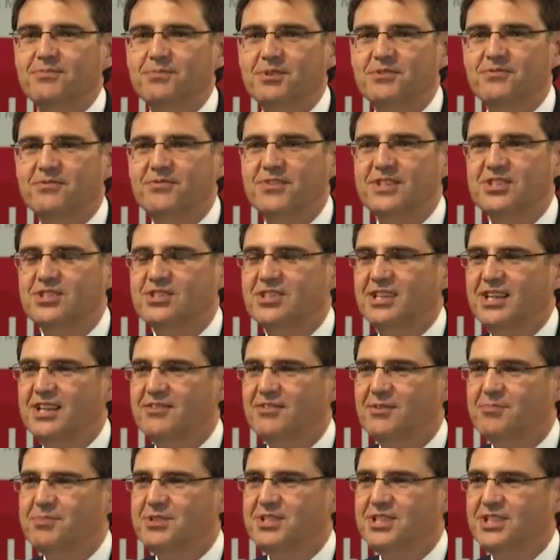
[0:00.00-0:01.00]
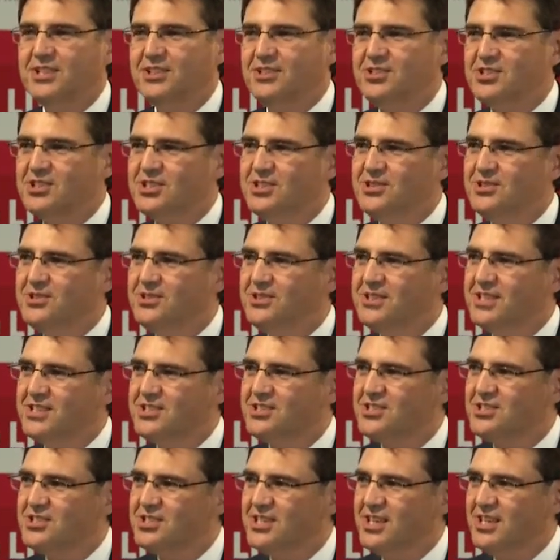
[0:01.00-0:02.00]
profess to have a particular skill,
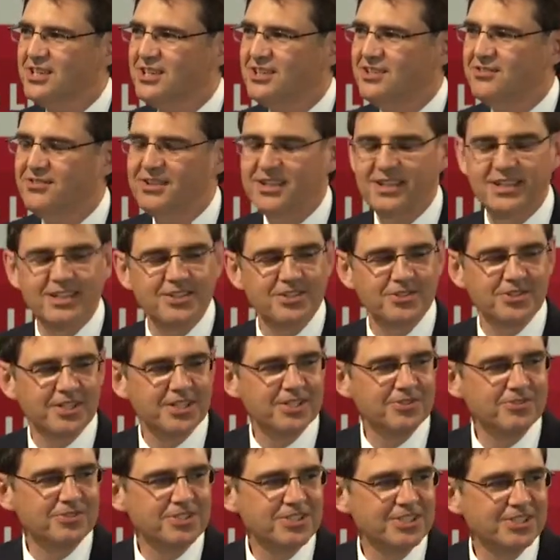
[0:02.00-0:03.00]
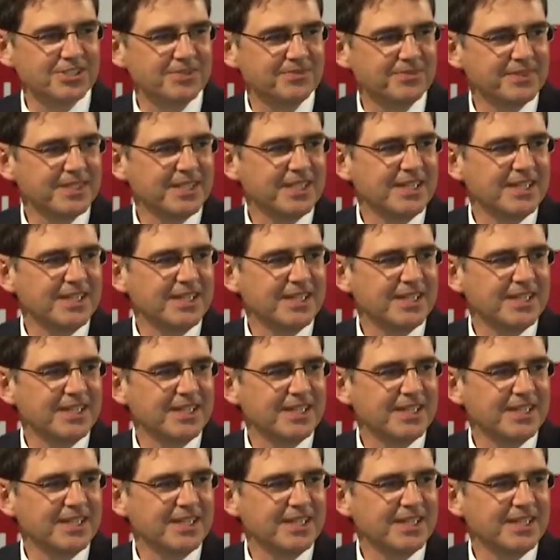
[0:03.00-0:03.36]
that's the standard of care you're held to.